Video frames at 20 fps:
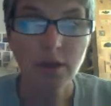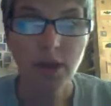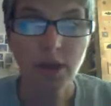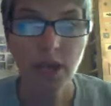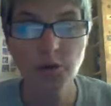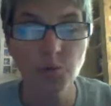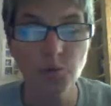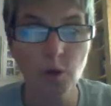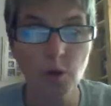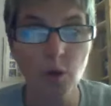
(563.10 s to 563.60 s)

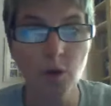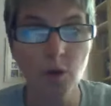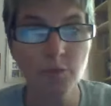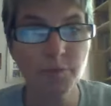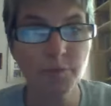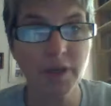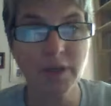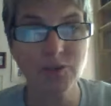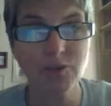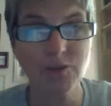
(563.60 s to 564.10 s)
Enroll
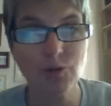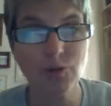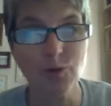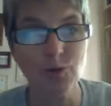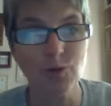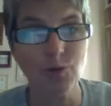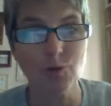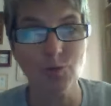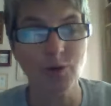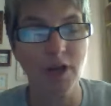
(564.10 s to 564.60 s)
means
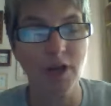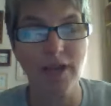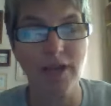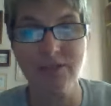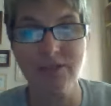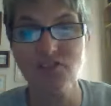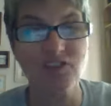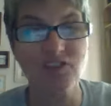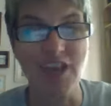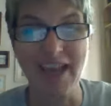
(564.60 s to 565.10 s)
you
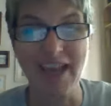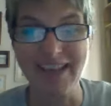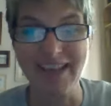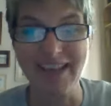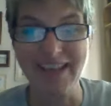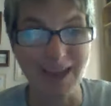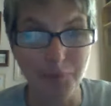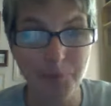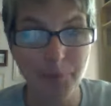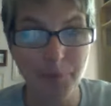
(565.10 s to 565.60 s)
sign
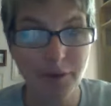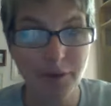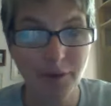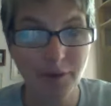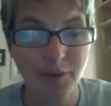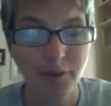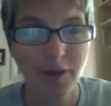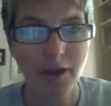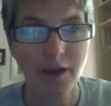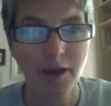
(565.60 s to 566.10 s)
up
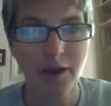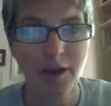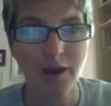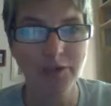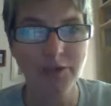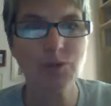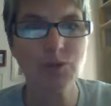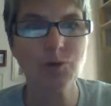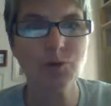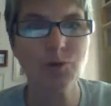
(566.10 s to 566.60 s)

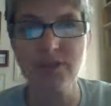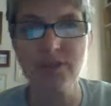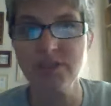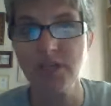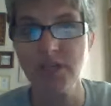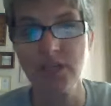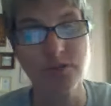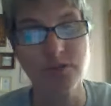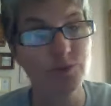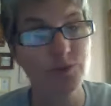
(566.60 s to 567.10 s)
to
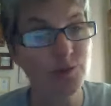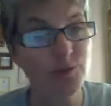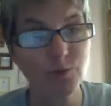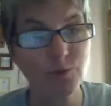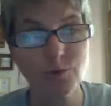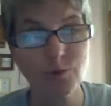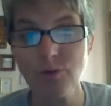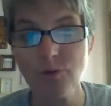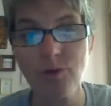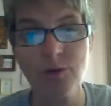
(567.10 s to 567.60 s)
attend a
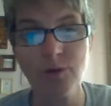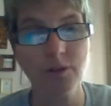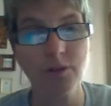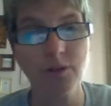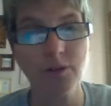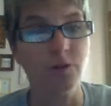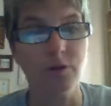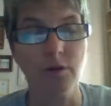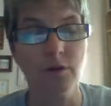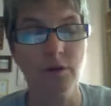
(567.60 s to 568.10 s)
school
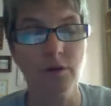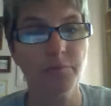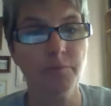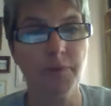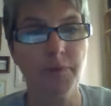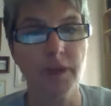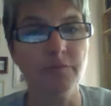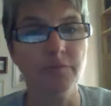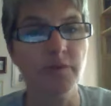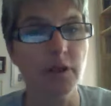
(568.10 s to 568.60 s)
or
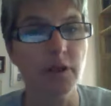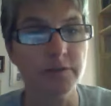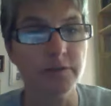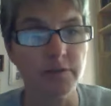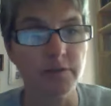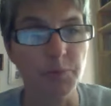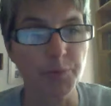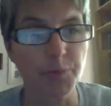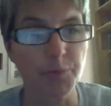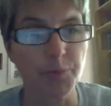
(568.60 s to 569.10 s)
be involved
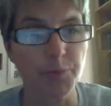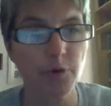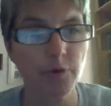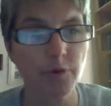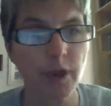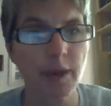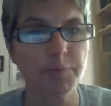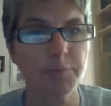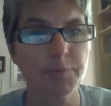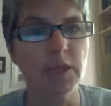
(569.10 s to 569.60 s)
in a
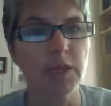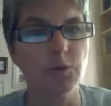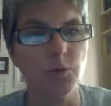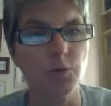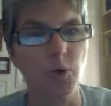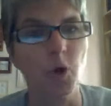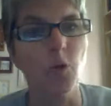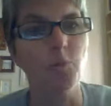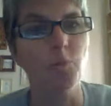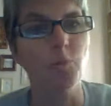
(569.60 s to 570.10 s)
program.
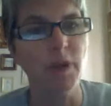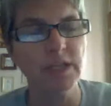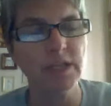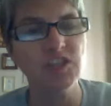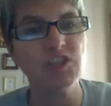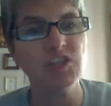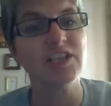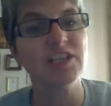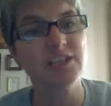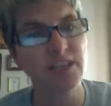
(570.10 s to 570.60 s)
Enrollment
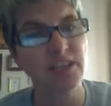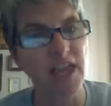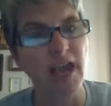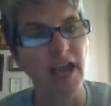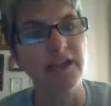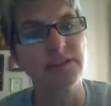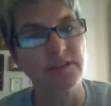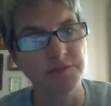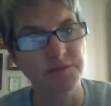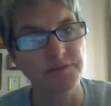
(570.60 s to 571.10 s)
is the
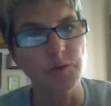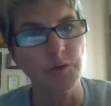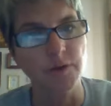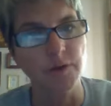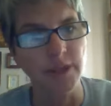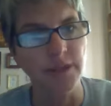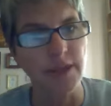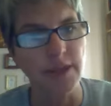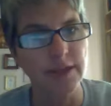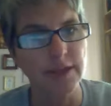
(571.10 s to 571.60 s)
act of doing
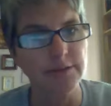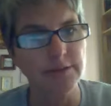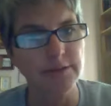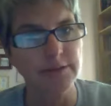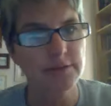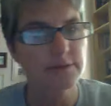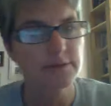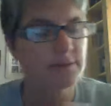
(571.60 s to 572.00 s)
that.